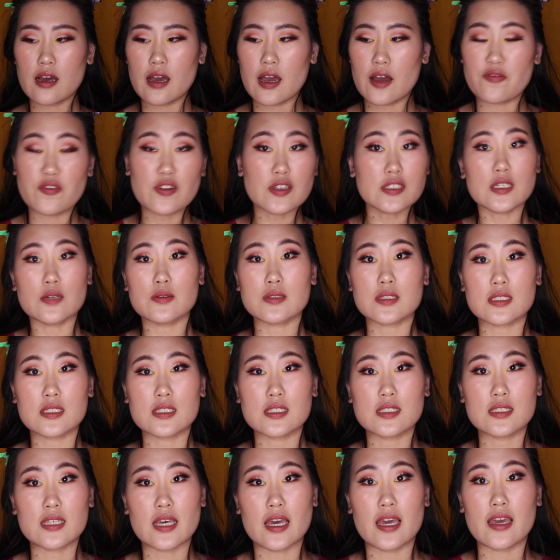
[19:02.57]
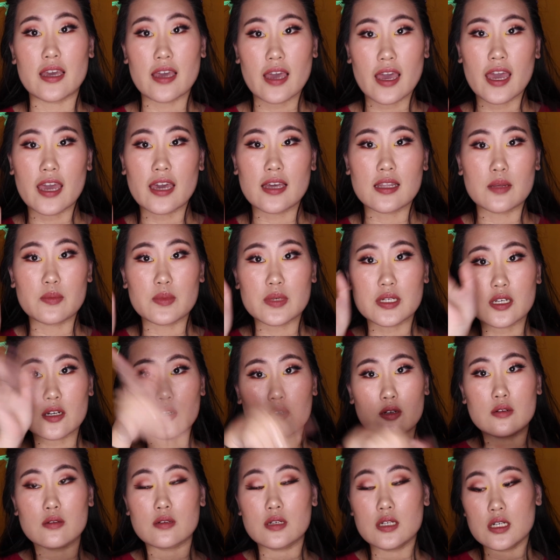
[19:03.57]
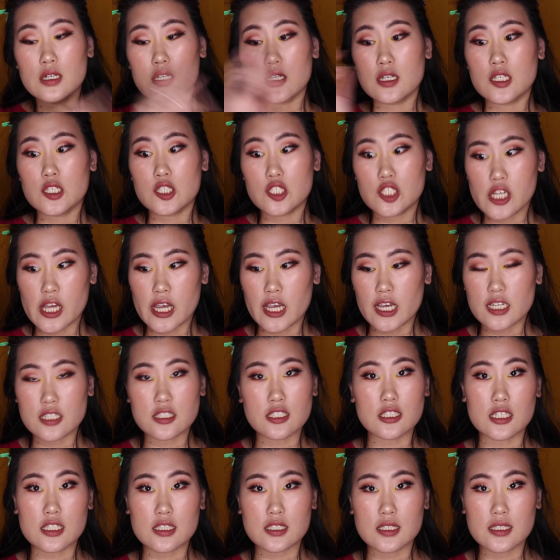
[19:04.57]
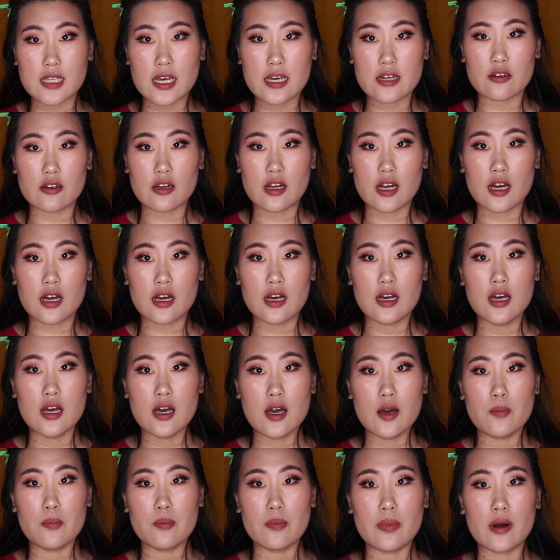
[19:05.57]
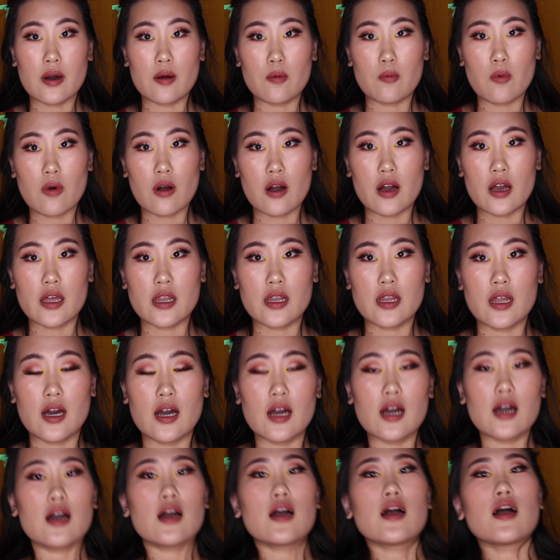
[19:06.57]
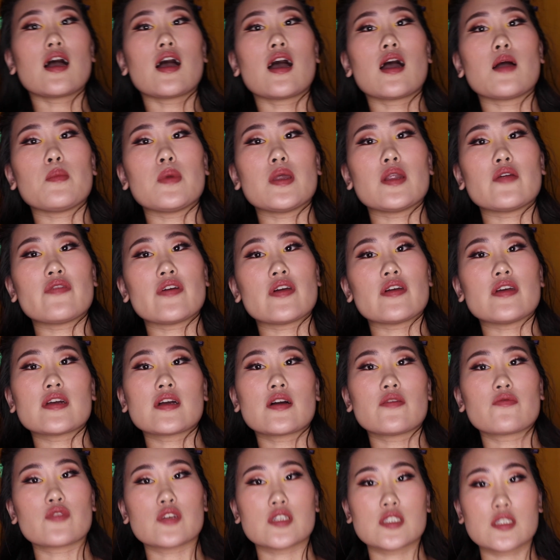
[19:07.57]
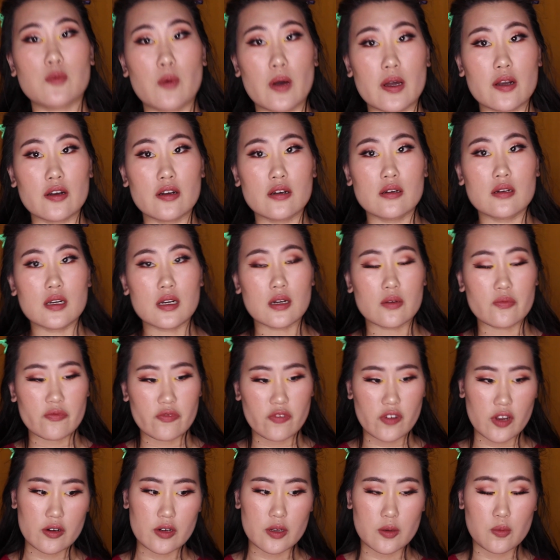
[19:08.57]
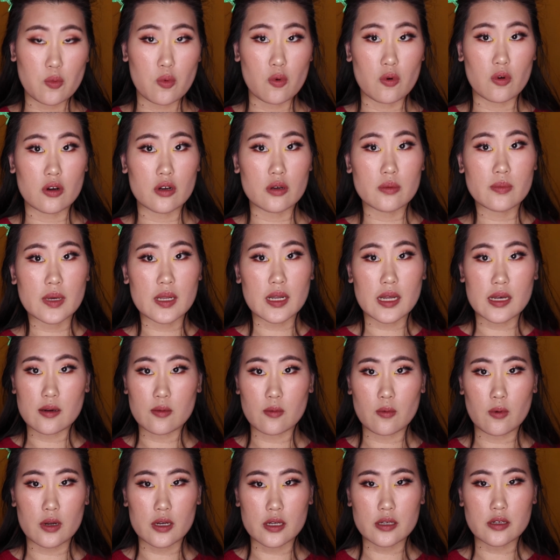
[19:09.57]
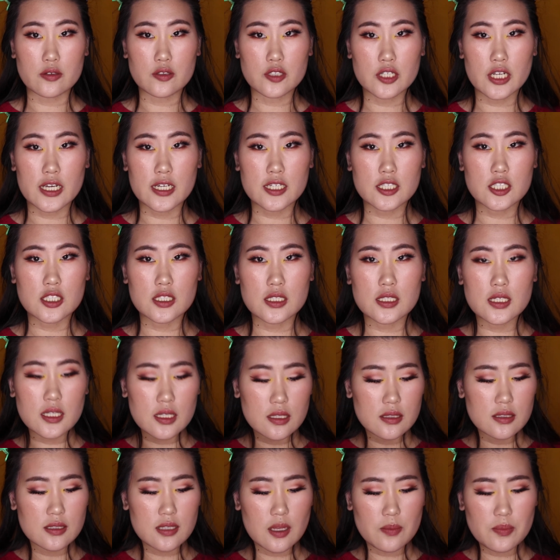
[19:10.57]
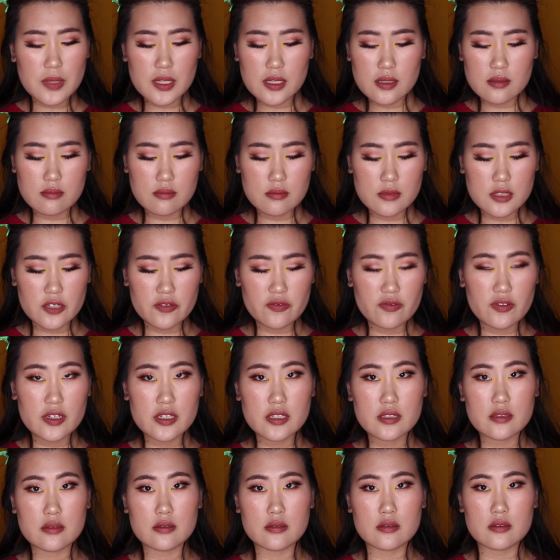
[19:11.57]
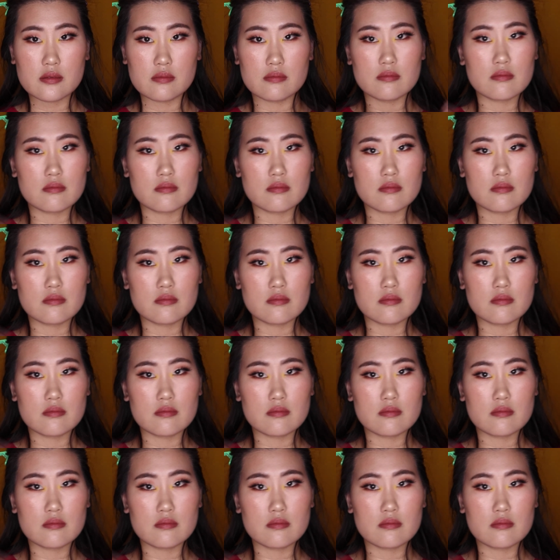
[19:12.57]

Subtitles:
at first I was going to say, hey, let me go change and etc. But one, I'm in a very comfy sweater and I'm very warm and I don't want to go change into something different